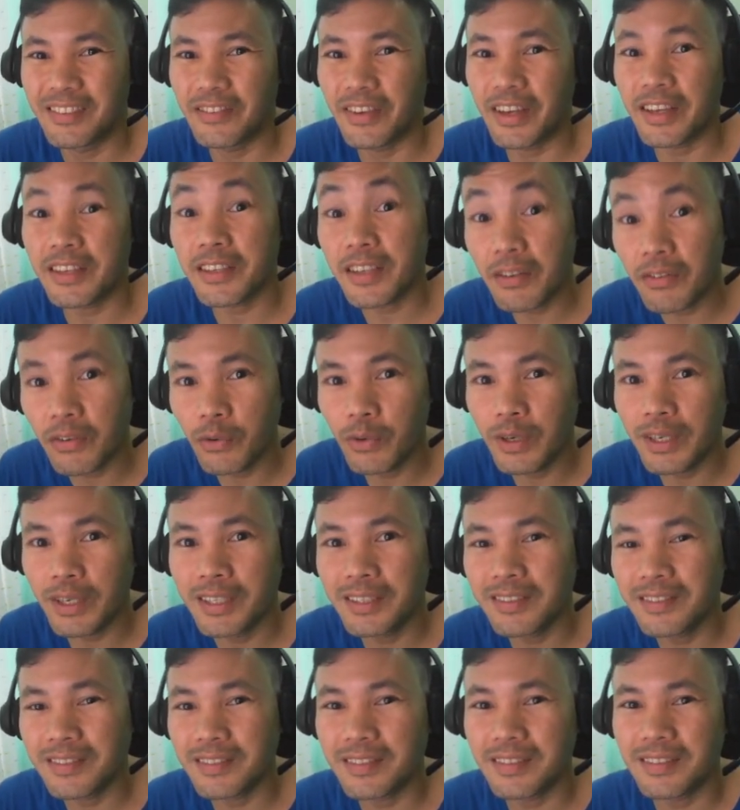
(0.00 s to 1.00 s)
Thanks
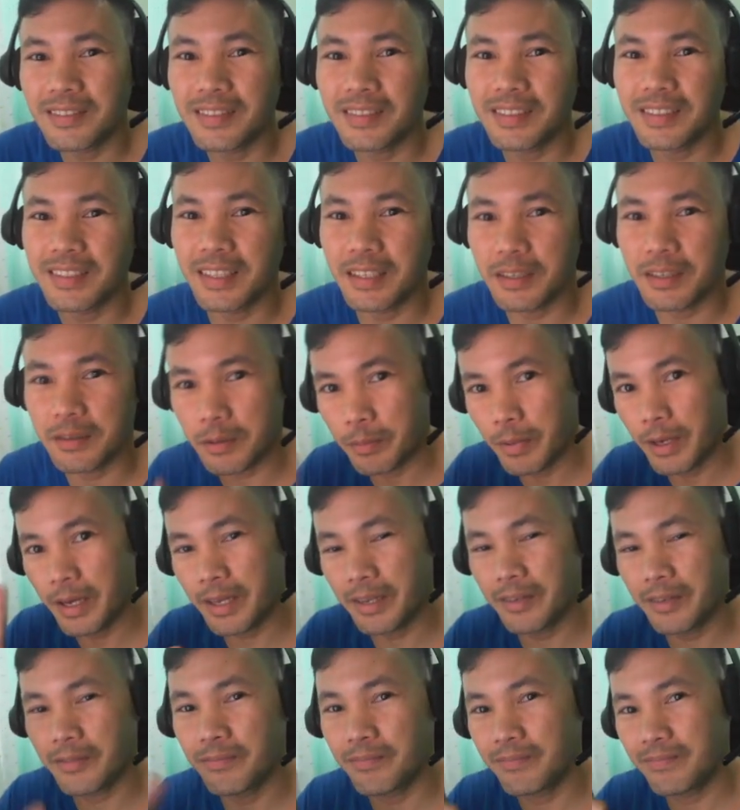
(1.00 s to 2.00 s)
everyone.
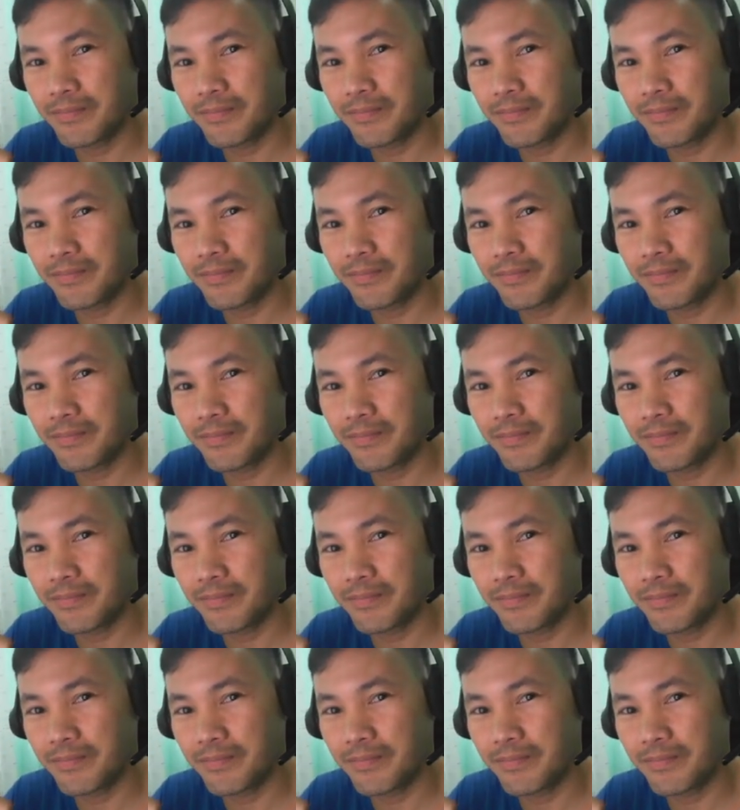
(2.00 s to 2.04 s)
Bye.